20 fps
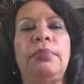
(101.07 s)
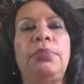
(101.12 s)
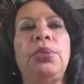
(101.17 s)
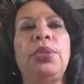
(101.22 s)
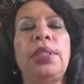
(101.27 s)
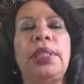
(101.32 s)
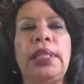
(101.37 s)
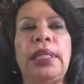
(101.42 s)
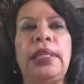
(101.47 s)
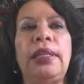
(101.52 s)

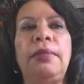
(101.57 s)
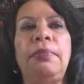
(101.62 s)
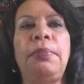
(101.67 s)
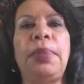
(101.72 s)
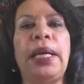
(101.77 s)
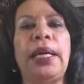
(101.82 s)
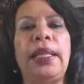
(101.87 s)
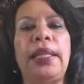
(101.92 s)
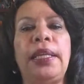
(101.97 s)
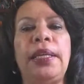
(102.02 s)
presented
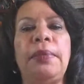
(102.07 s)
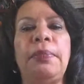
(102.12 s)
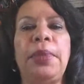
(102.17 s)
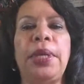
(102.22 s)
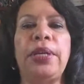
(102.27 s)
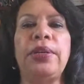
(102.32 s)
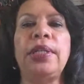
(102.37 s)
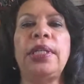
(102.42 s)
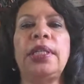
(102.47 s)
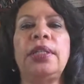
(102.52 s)
by the
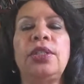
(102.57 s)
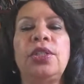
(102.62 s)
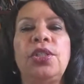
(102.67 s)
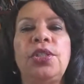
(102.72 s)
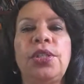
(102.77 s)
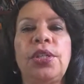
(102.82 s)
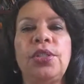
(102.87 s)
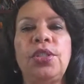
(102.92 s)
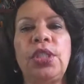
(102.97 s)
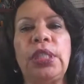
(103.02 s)
American
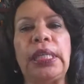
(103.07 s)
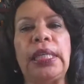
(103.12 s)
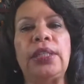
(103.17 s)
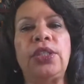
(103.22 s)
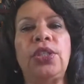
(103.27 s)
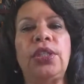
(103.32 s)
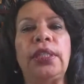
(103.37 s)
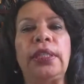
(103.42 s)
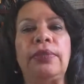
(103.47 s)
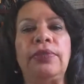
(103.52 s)

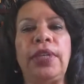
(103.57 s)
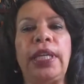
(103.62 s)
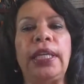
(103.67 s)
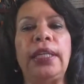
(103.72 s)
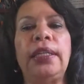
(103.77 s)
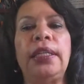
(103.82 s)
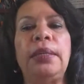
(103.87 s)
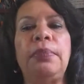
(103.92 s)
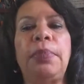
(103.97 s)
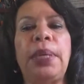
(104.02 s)
Association of
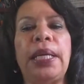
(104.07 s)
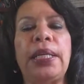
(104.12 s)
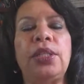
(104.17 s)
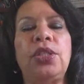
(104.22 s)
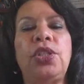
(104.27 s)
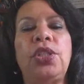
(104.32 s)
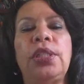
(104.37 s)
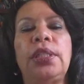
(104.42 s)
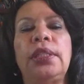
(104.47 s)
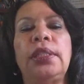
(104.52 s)
Kidney
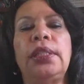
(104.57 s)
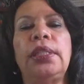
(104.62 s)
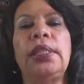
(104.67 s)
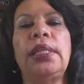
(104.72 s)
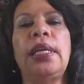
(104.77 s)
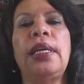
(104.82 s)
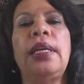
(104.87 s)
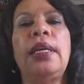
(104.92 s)
Patients